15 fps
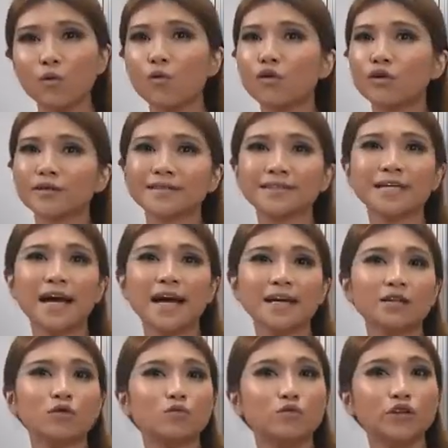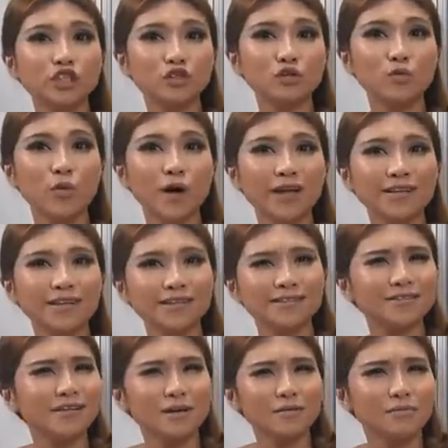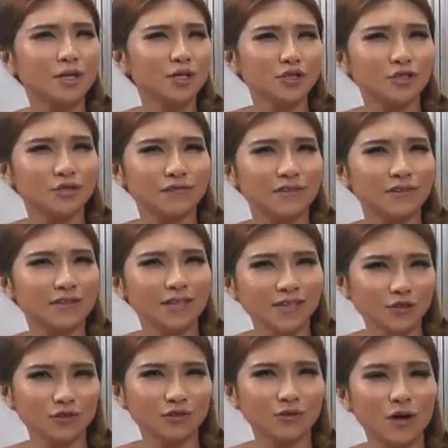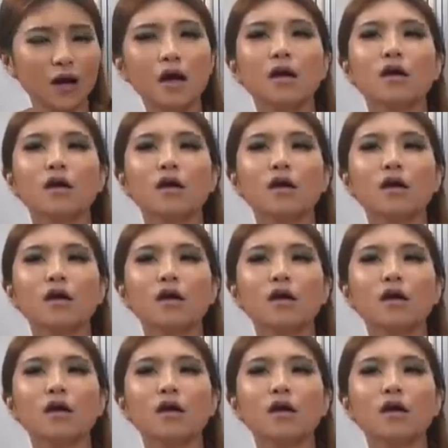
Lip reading: or design an original one is not much of an issue.